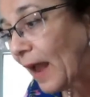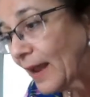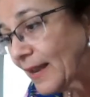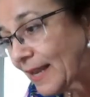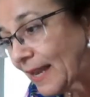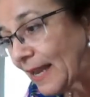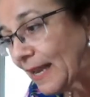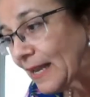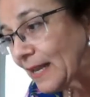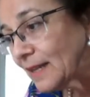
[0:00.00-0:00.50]

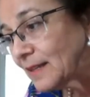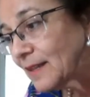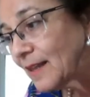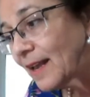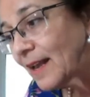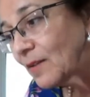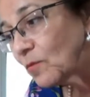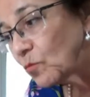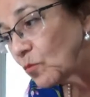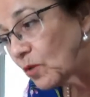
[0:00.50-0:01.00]

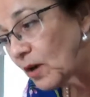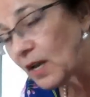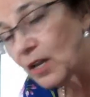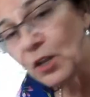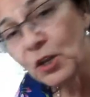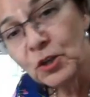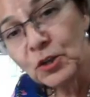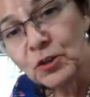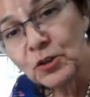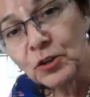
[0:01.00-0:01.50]
Again,
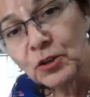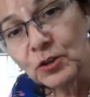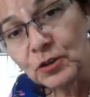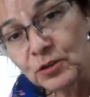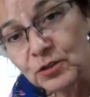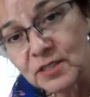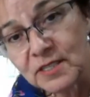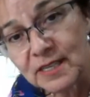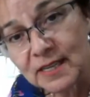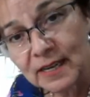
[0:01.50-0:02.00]
what
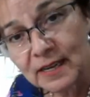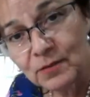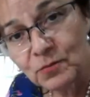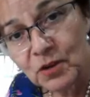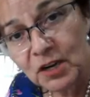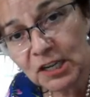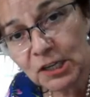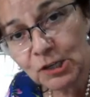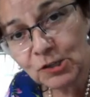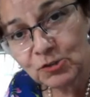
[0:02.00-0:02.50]

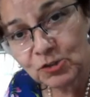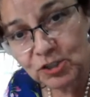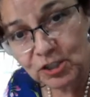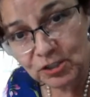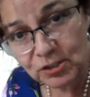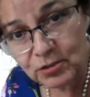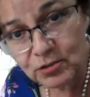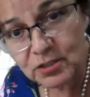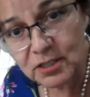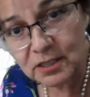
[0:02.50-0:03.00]
you're
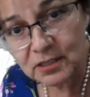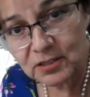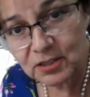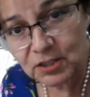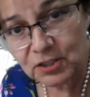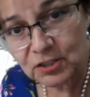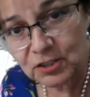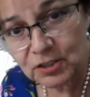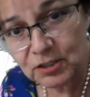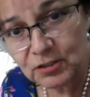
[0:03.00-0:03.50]
choosing
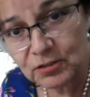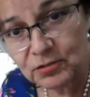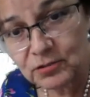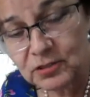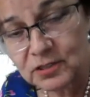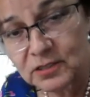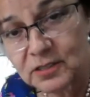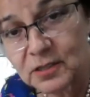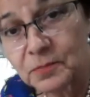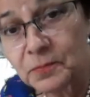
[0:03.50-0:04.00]
to
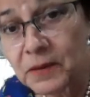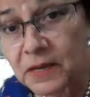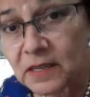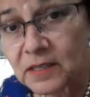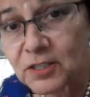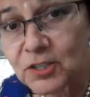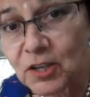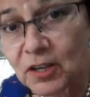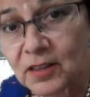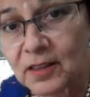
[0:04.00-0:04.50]
use
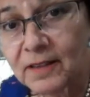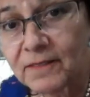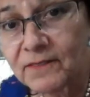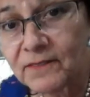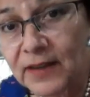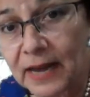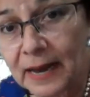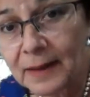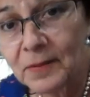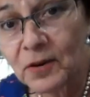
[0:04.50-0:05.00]
depends on
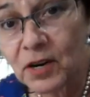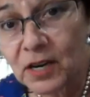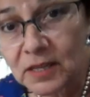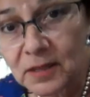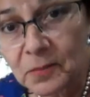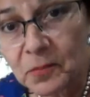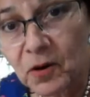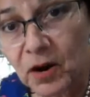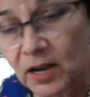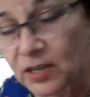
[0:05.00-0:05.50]
the fabric
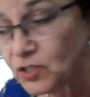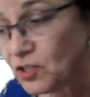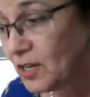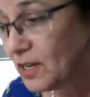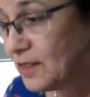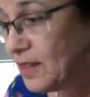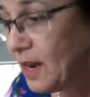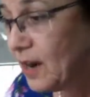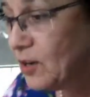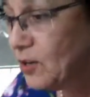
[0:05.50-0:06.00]
and the
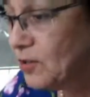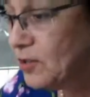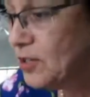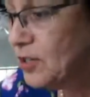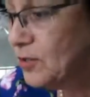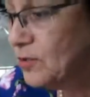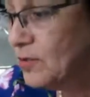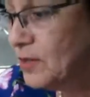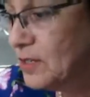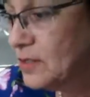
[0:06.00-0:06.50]
project that you're
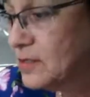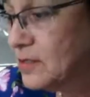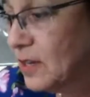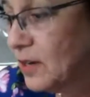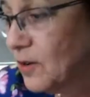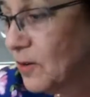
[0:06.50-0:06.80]
doing.